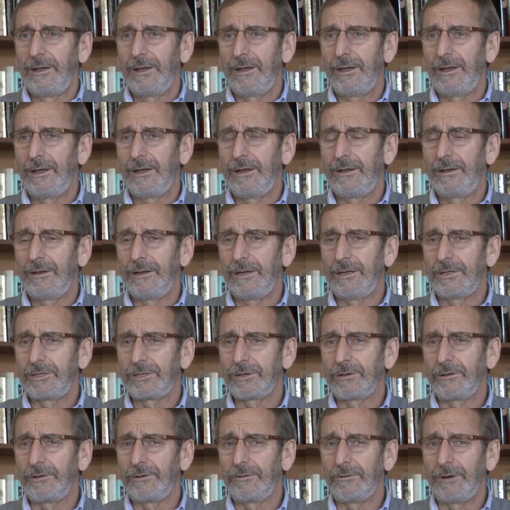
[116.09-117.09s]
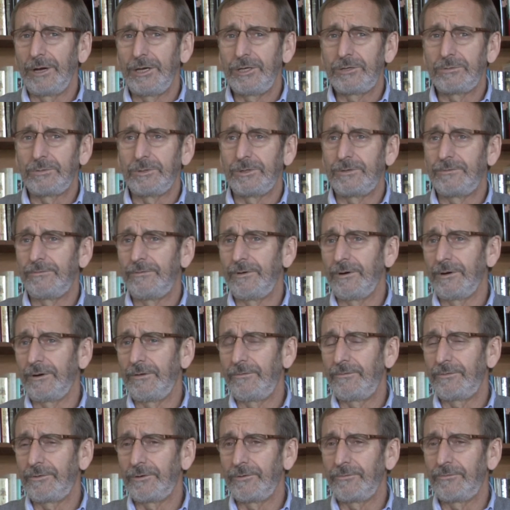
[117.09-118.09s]
And so the arrangement's very
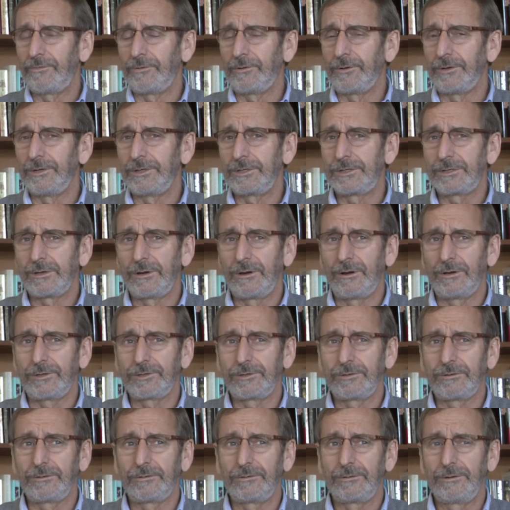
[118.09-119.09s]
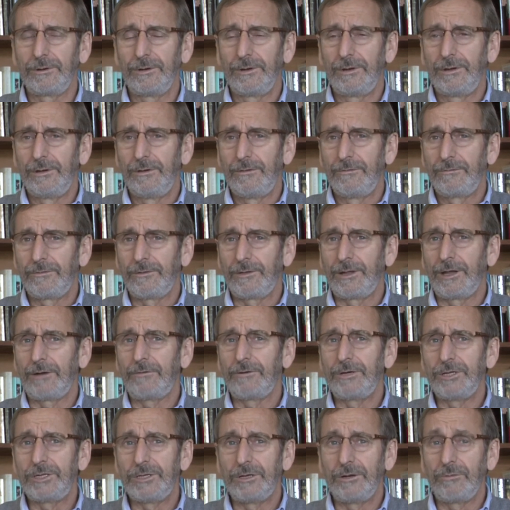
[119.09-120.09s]
fruitful, and it's also, for that
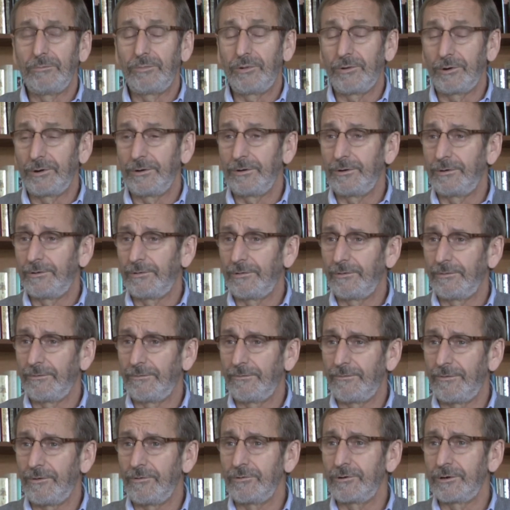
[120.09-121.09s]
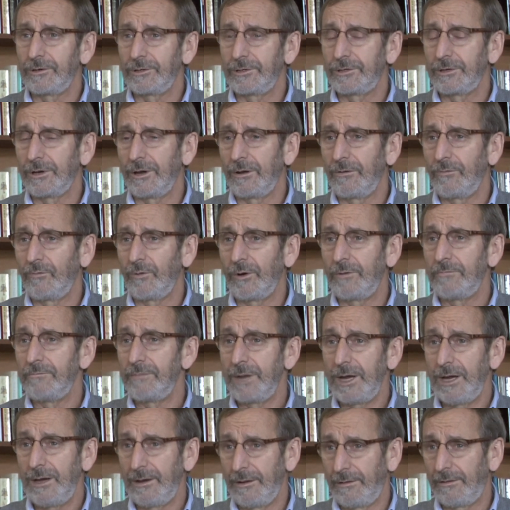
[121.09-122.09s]
reason, important to focus on what
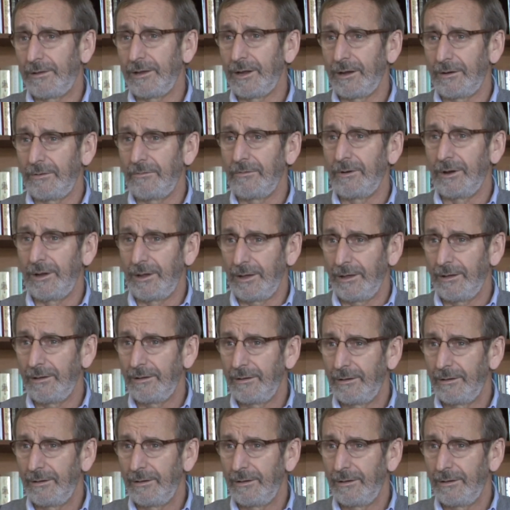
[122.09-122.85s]
made it that way.